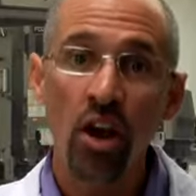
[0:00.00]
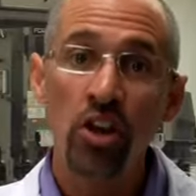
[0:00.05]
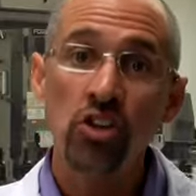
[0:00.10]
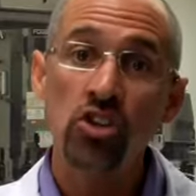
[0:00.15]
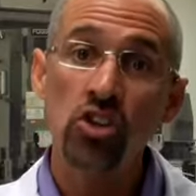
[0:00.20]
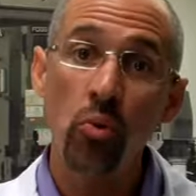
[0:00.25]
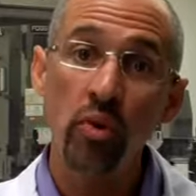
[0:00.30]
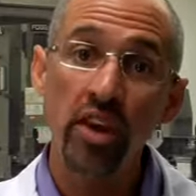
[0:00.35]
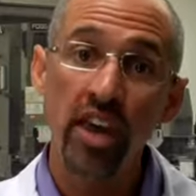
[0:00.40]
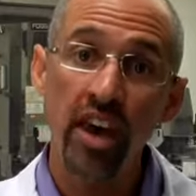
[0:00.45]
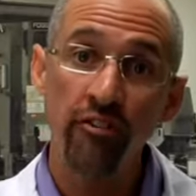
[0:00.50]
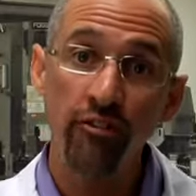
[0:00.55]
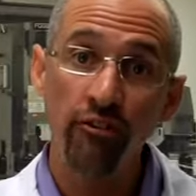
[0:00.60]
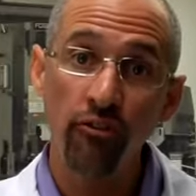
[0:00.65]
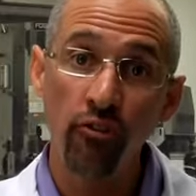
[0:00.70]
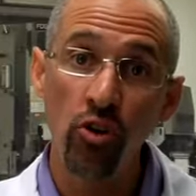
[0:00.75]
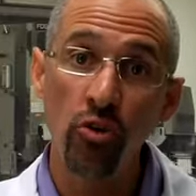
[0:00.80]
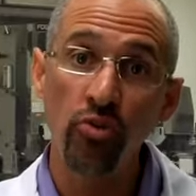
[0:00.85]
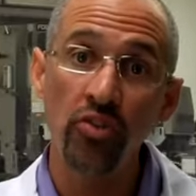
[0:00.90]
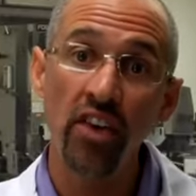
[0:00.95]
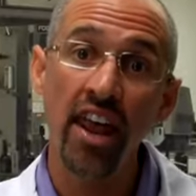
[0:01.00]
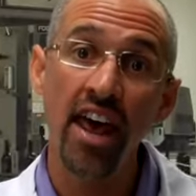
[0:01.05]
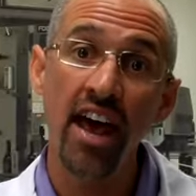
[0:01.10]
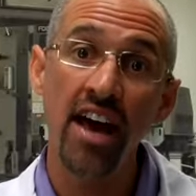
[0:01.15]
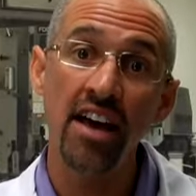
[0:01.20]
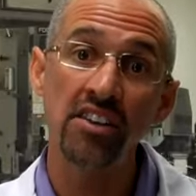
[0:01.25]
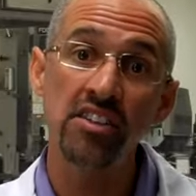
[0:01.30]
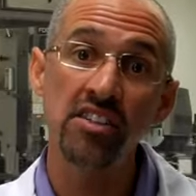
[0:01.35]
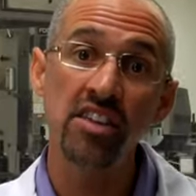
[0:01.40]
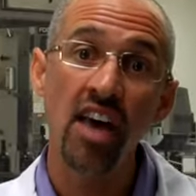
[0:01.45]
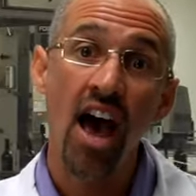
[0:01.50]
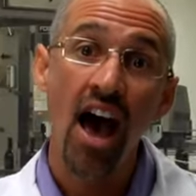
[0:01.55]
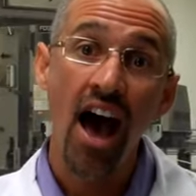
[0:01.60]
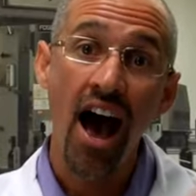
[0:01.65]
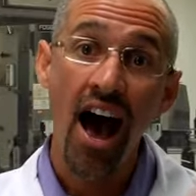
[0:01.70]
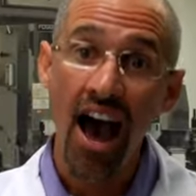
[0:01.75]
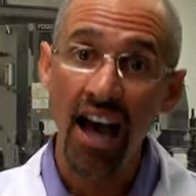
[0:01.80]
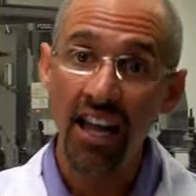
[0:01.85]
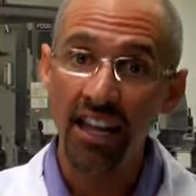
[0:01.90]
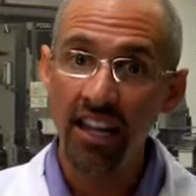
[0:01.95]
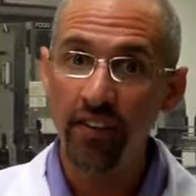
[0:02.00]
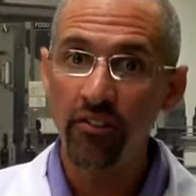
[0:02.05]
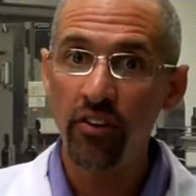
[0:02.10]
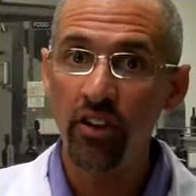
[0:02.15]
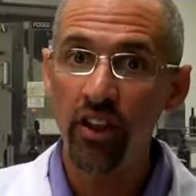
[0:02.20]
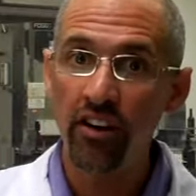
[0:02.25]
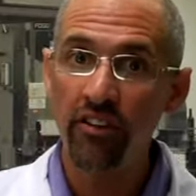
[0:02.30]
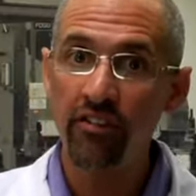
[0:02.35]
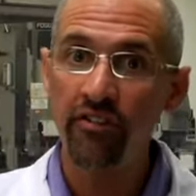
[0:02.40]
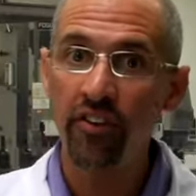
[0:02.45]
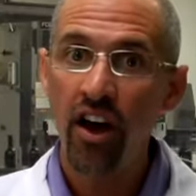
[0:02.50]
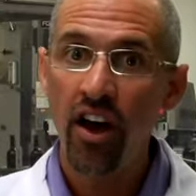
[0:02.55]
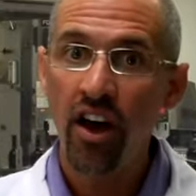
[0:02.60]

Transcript: So we get fruit that has high level of